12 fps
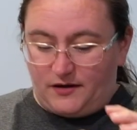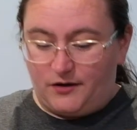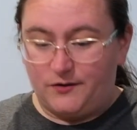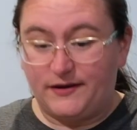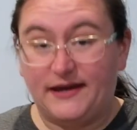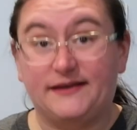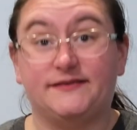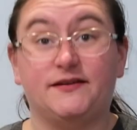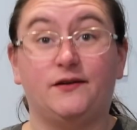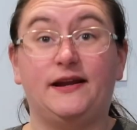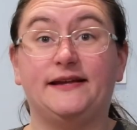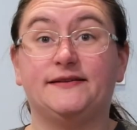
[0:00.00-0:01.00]
Okay, so
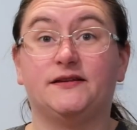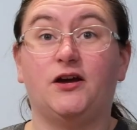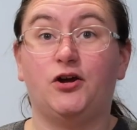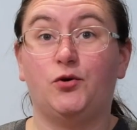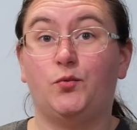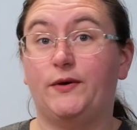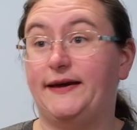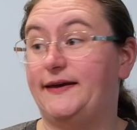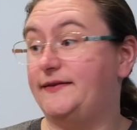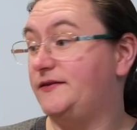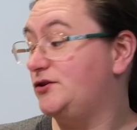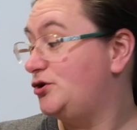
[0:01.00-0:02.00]
let's go
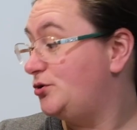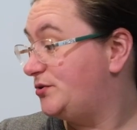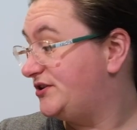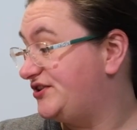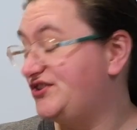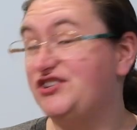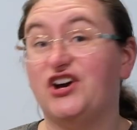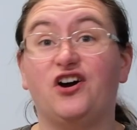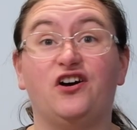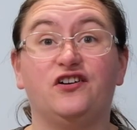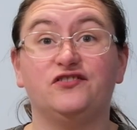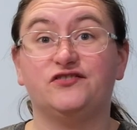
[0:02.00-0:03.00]
with new
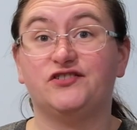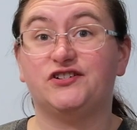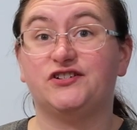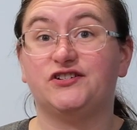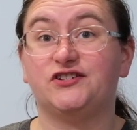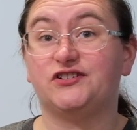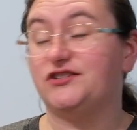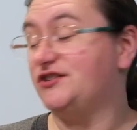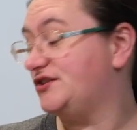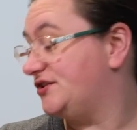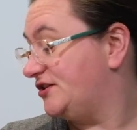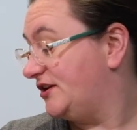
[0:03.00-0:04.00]
start.
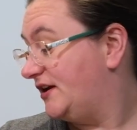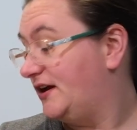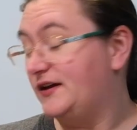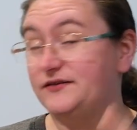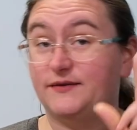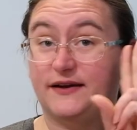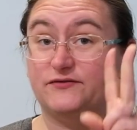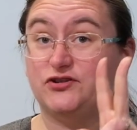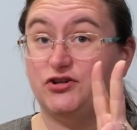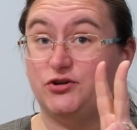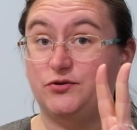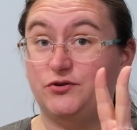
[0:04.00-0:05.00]
So I have
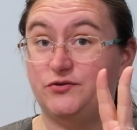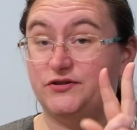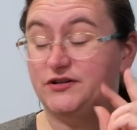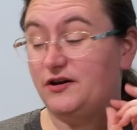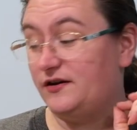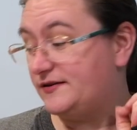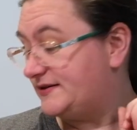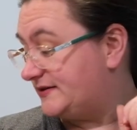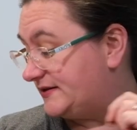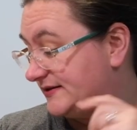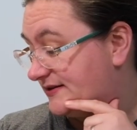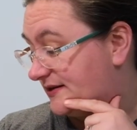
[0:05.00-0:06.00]
two new starts,
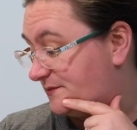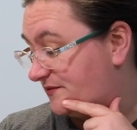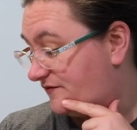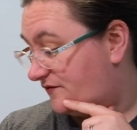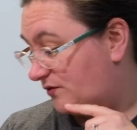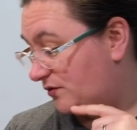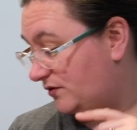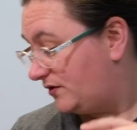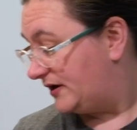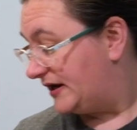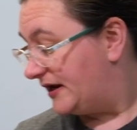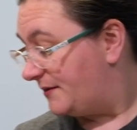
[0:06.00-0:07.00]
as I said before.
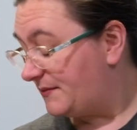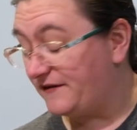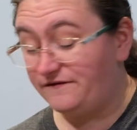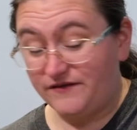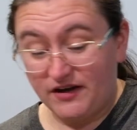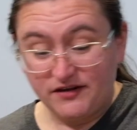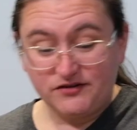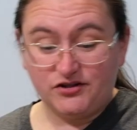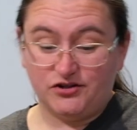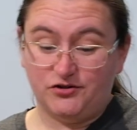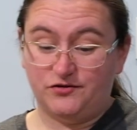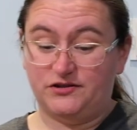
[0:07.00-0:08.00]
My
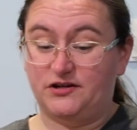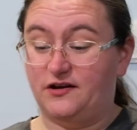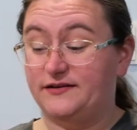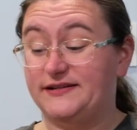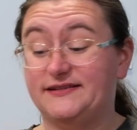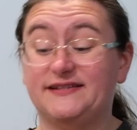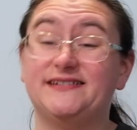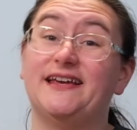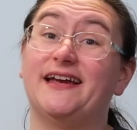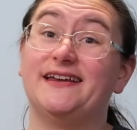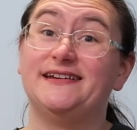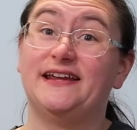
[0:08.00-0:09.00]
first new start is a
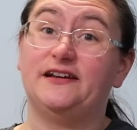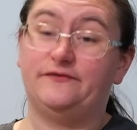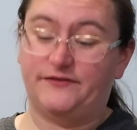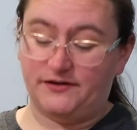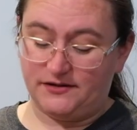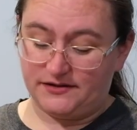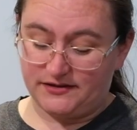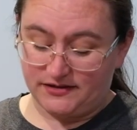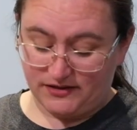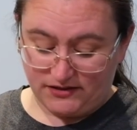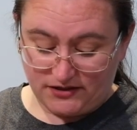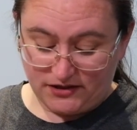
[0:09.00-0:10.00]
second elephant
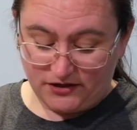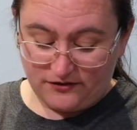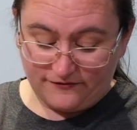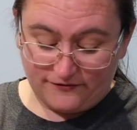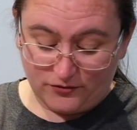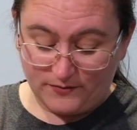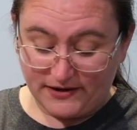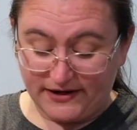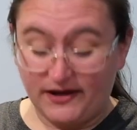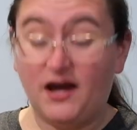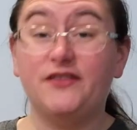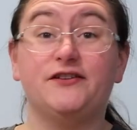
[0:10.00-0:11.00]
for
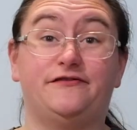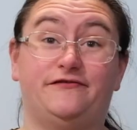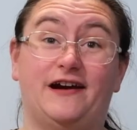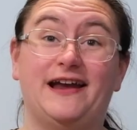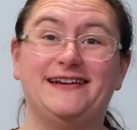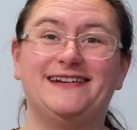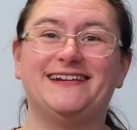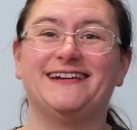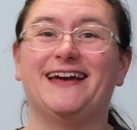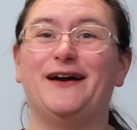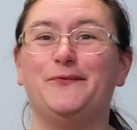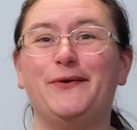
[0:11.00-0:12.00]
my other friend
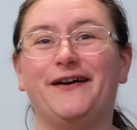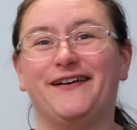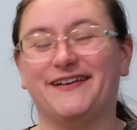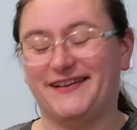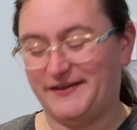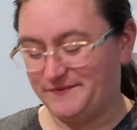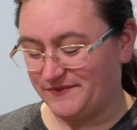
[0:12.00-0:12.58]
at work.